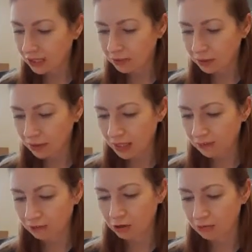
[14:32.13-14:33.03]
and to be honest,
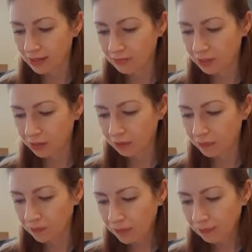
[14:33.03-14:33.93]
from Kareem too.
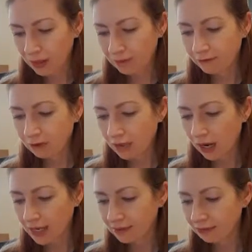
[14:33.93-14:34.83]
And Phil's
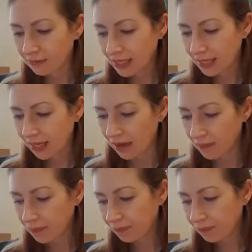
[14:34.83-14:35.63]
hiding from Lisa.